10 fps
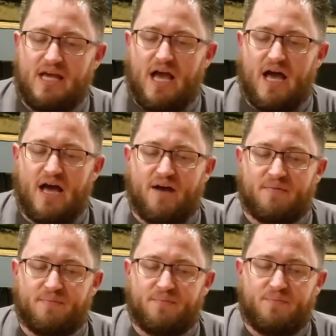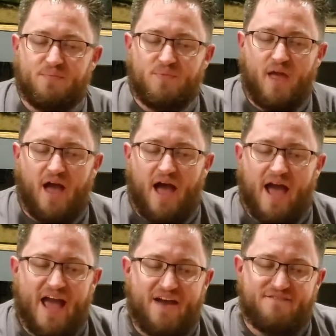I
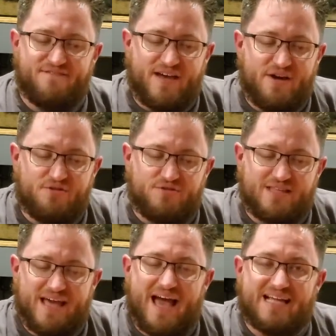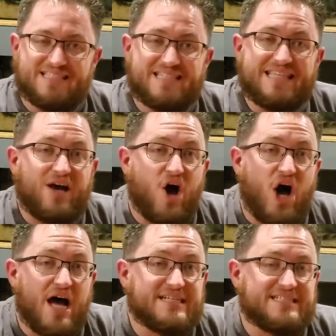have found that the
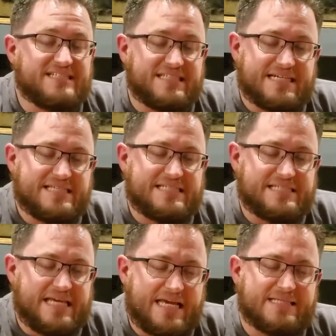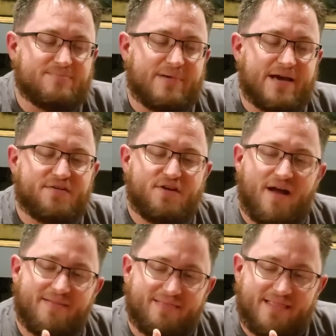hot does taste better
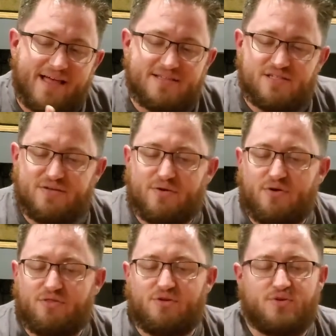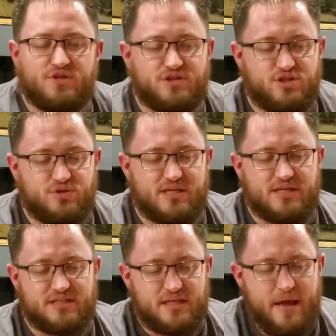unless you go through and do
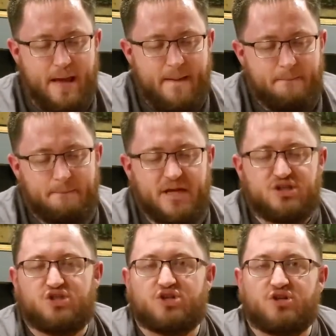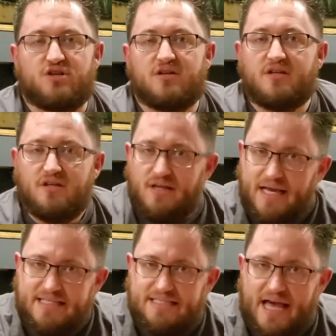this mixture
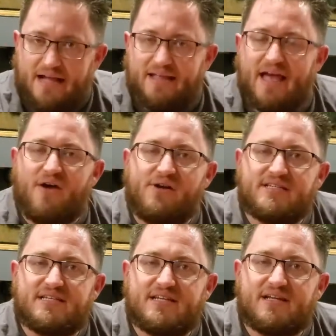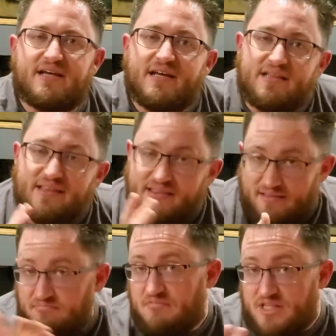exactly how I did it in
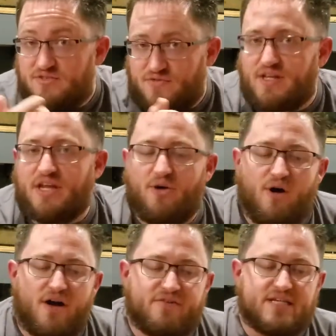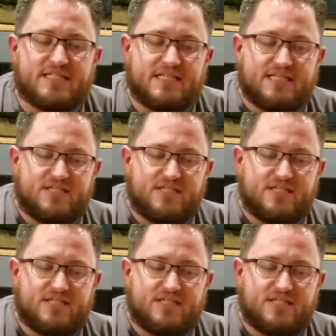this video, obviously.